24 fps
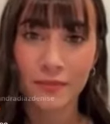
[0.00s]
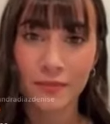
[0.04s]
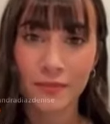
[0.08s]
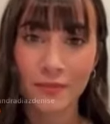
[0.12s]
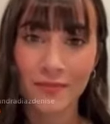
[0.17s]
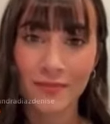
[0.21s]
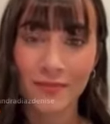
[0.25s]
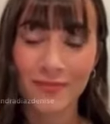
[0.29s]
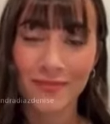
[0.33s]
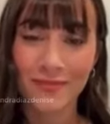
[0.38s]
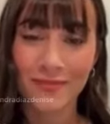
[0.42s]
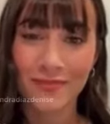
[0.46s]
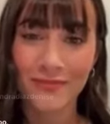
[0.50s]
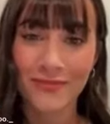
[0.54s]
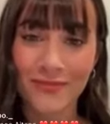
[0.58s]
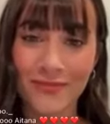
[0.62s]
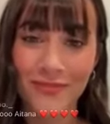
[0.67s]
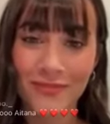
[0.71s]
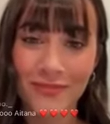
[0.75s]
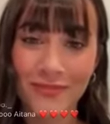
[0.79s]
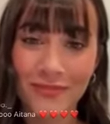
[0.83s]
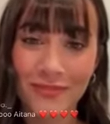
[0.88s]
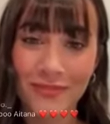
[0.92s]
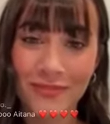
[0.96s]

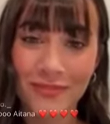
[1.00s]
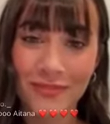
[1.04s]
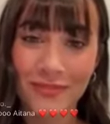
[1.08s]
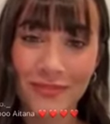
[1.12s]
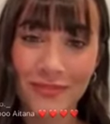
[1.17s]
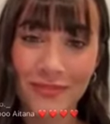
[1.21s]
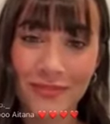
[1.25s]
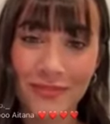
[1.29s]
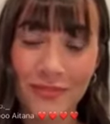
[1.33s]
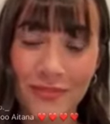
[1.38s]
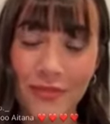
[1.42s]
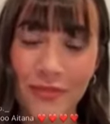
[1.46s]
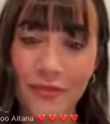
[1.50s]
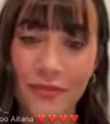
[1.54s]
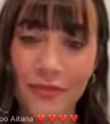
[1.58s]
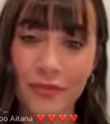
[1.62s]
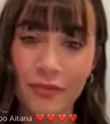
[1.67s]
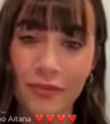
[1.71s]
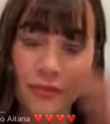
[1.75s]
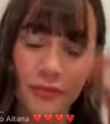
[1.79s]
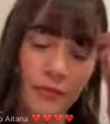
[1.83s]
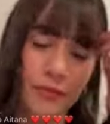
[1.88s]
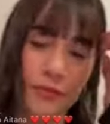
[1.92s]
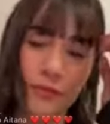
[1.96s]

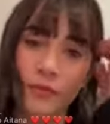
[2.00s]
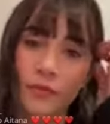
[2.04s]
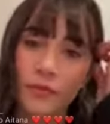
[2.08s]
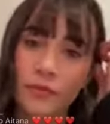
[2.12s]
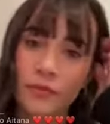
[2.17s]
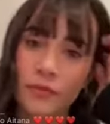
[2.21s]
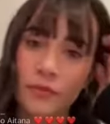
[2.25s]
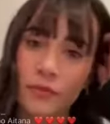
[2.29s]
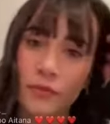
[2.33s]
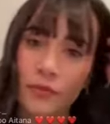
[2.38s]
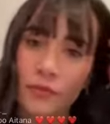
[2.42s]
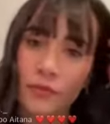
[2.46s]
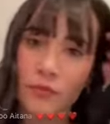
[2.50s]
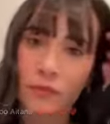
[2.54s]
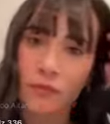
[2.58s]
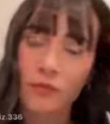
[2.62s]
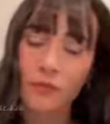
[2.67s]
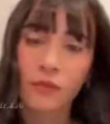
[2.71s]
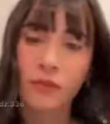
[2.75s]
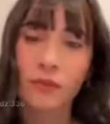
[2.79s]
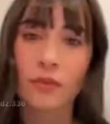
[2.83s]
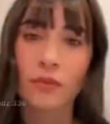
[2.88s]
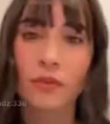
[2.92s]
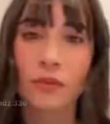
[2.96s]

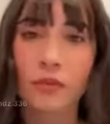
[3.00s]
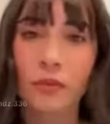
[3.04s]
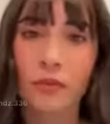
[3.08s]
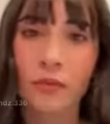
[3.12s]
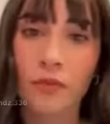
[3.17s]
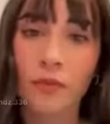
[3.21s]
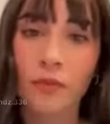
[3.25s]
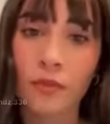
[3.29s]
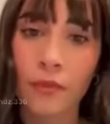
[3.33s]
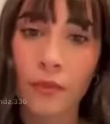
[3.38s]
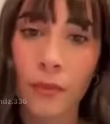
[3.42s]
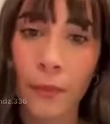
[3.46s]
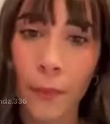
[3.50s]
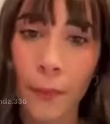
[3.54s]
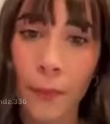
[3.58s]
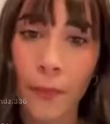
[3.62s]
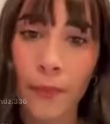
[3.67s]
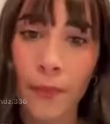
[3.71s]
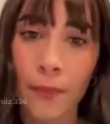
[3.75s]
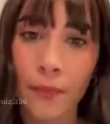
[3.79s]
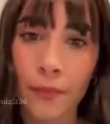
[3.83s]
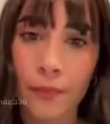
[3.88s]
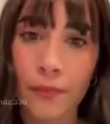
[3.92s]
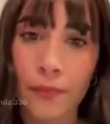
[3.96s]

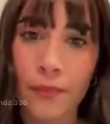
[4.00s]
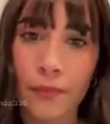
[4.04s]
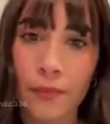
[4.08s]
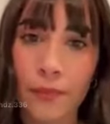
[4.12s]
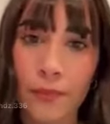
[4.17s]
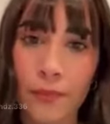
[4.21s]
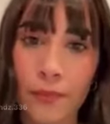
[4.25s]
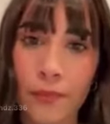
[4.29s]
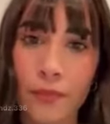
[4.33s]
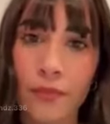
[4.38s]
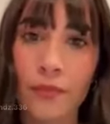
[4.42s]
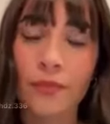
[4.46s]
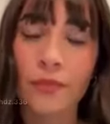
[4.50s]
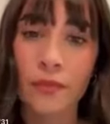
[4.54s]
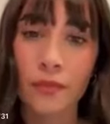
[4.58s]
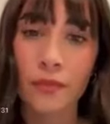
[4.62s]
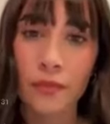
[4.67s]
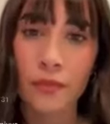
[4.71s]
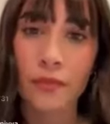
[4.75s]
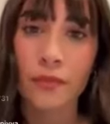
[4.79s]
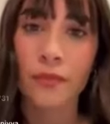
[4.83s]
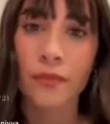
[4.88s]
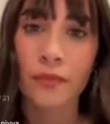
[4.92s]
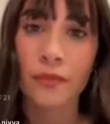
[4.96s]

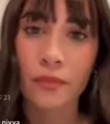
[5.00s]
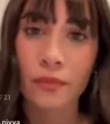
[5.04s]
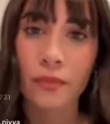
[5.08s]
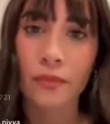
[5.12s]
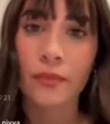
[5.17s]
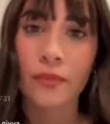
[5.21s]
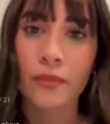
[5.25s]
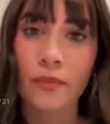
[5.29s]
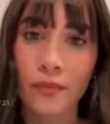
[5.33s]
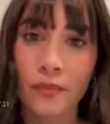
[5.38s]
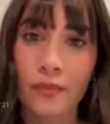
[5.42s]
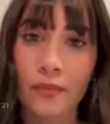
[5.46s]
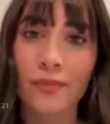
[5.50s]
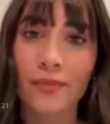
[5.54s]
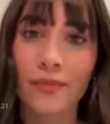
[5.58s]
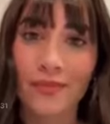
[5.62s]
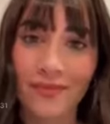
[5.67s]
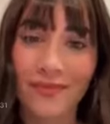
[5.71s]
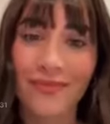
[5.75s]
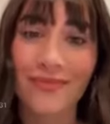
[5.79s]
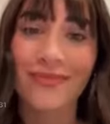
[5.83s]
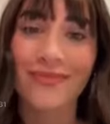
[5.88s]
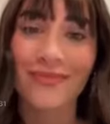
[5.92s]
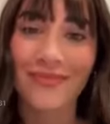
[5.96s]

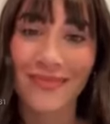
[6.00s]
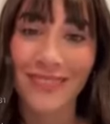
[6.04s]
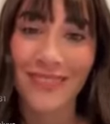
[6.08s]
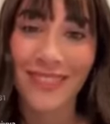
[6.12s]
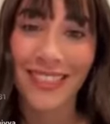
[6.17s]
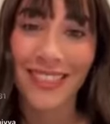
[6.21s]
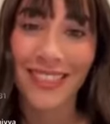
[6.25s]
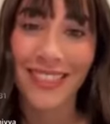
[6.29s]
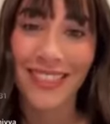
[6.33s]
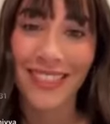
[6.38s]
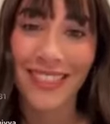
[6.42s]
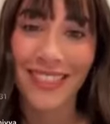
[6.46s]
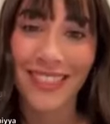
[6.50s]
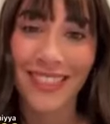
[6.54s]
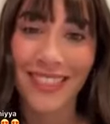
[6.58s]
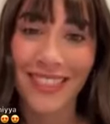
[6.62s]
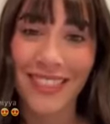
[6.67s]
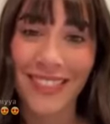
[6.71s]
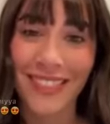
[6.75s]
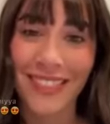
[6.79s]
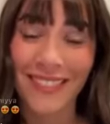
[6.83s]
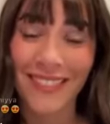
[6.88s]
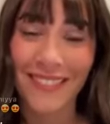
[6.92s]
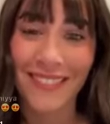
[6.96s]

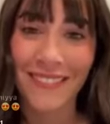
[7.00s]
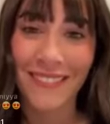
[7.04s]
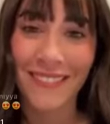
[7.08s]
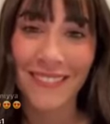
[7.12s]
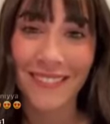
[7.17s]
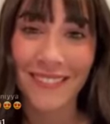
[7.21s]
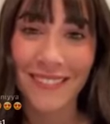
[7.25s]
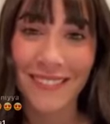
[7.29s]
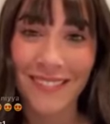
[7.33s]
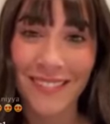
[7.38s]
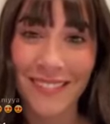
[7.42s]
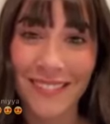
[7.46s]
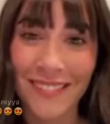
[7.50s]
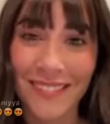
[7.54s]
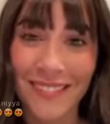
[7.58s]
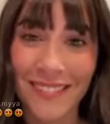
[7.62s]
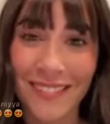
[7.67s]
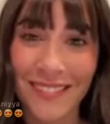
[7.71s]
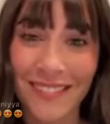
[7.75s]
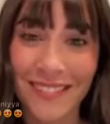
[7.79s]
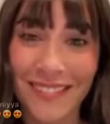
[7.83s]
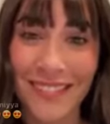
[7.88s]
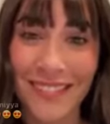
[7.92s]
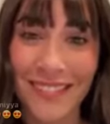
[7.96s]
The person shown says nothing.